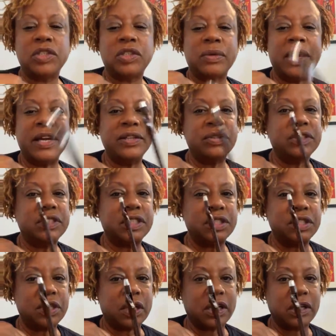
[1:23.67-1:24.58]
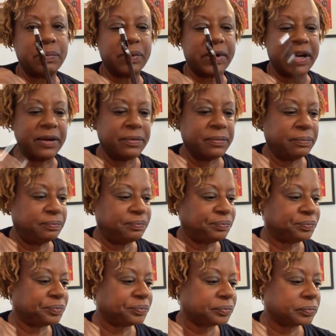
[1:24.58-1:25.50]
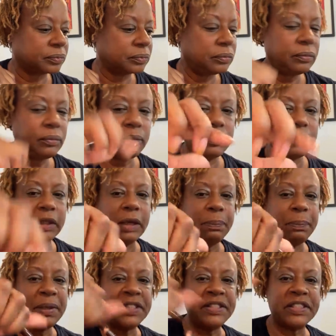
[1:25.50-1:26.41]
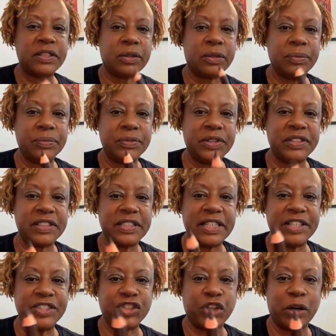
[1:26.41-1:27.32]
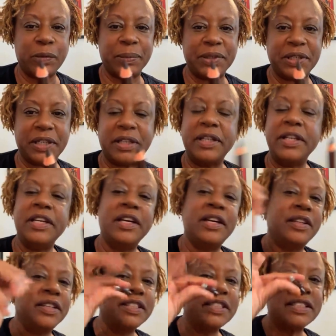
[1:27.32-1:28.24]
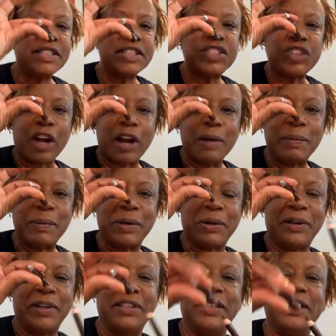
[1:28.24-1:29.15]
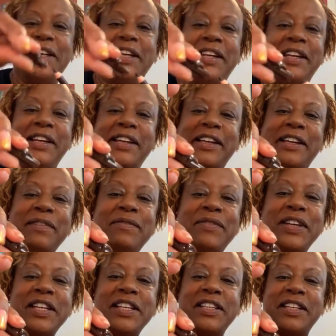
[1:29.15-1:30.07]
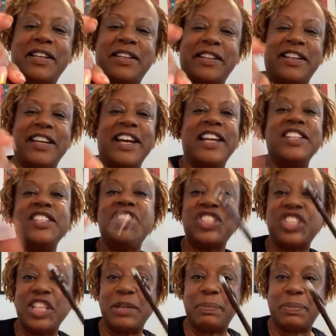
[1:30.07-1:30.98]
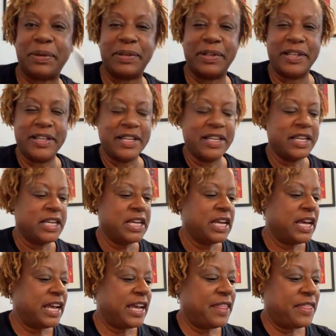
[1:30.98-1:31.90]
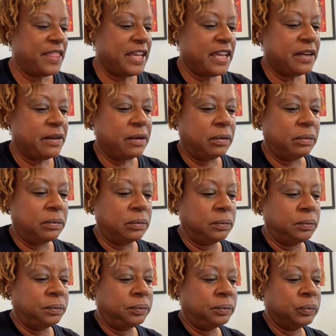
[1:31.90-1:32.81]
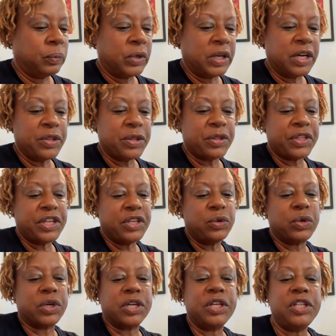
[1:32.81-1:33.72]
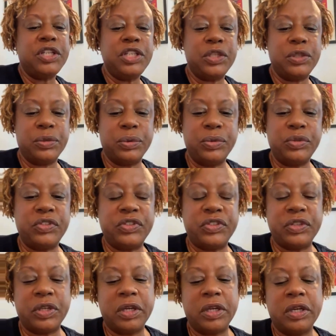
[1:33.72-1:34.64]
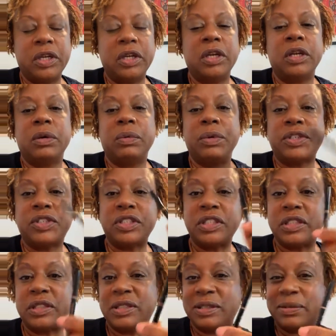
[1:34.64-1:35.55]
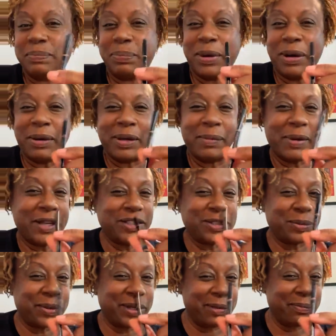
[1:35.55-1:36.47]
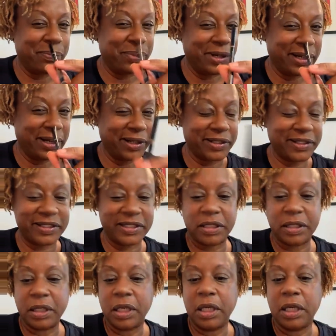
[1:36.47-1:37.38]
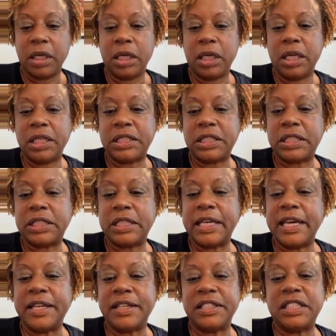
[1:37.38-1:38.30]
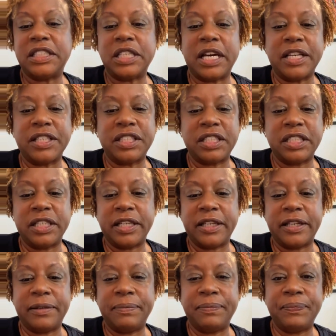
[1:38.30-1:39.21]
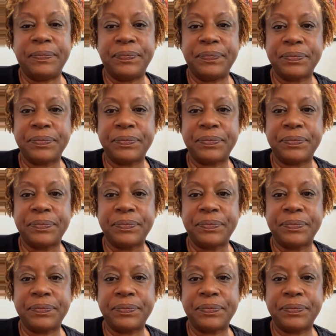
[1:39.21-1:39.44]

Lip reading: So I use a dark brown pencil. You see, I sharpened it. This is a sharpener on the end, convenient and cheap. And then one other thing you could use, which is probably about 20 bucks, it's the Anastasia